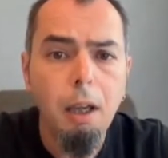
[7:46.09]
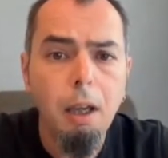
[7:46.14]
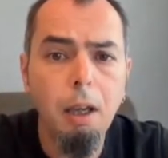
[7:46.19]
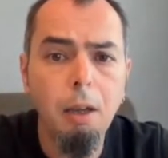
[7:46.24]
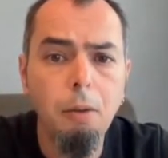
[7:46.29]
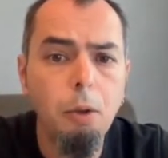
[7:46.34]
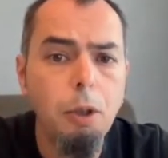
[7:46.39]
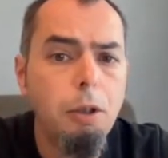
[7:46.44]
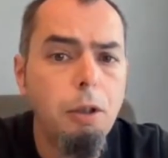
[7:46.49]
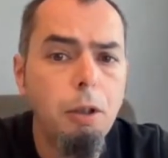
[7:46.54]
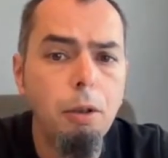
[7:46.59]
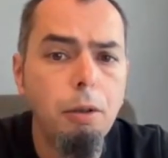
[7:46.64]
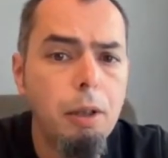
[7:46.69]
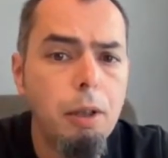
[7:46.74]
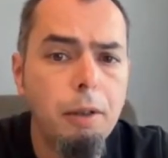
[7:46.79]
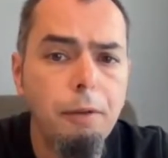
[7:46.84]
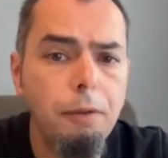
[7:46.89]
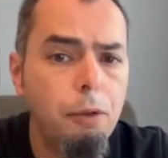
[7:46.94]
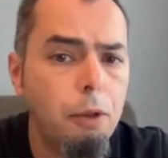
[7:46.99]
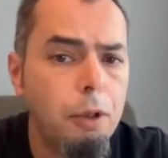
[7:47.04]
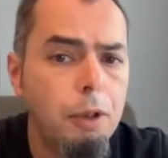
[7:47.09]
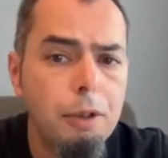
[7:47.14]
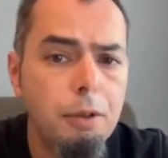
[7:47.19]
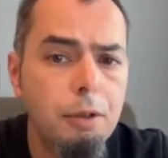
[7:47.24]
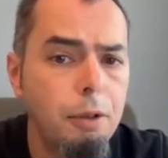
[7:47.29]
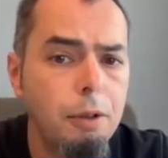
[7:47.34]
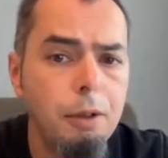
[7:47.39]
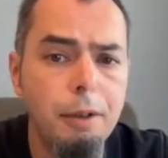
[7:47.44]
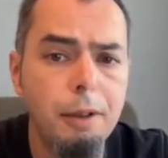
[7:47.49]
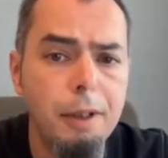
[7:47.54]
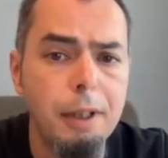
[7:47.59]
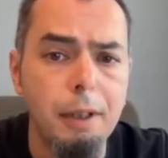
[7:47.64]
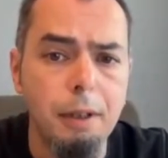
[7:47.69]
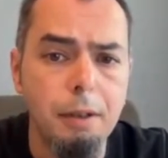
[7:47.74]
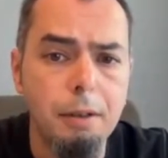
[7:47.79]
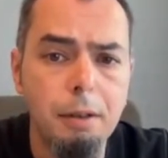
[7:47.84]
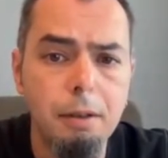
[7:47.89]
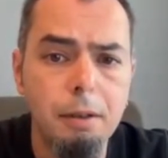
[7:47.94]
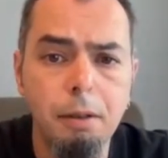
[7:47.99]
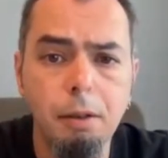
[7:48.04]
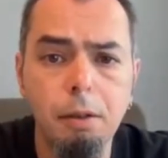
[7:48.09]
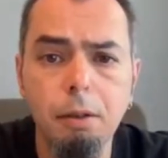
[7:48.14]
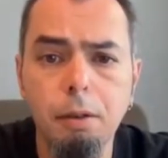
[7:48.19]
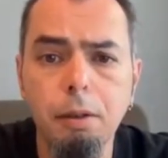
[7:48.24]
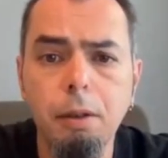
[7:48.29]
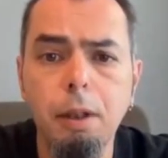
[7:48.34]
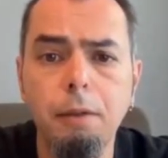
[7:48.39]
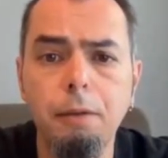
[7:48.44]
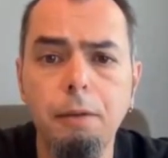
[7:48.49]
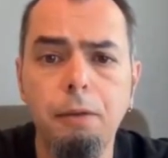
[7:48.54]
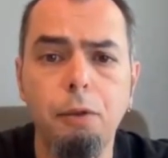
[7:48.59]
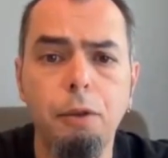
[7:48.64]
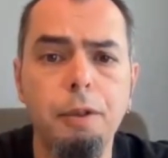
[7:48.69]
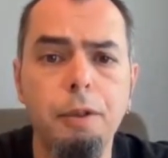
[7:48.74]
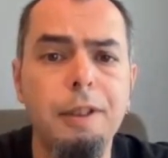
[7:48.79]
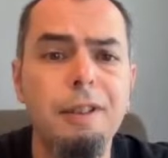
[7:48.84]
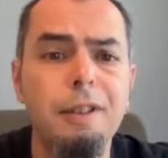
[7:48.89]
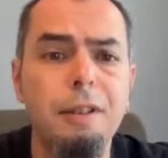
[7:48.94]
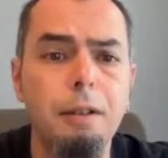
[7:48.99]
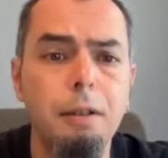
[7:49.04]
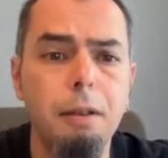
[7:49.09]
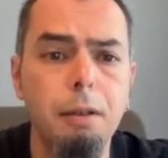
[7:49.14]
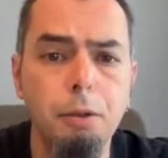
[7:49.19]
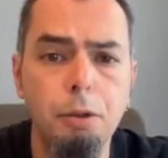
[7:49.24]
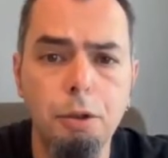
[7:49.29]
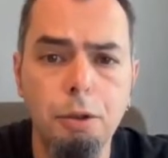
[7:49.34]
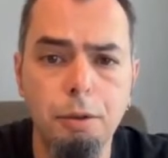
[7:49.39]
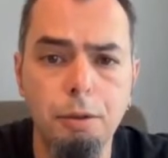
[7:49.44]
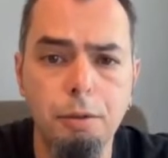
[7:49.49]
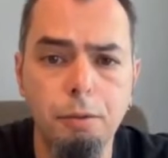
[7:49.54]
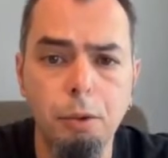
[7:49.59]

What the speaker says: And what you're looking for is not this. You're looking for this solution.